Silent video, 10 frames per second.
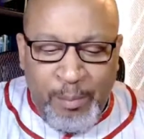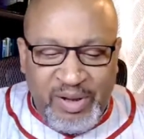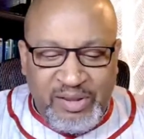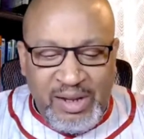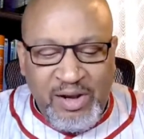
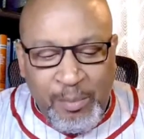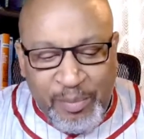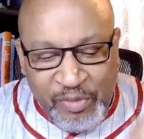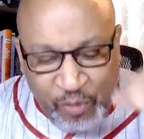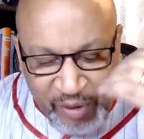But then
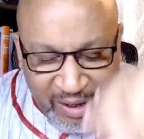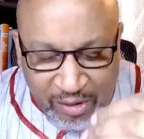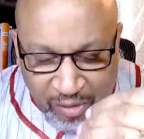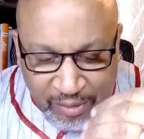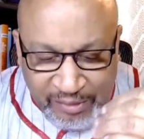number three,
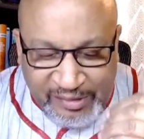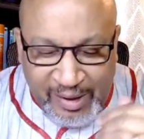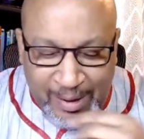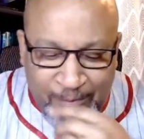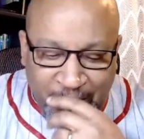along the
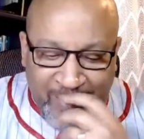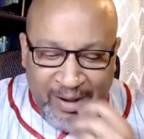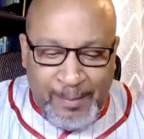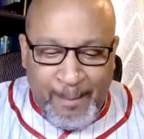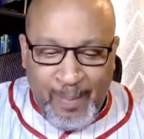same vein,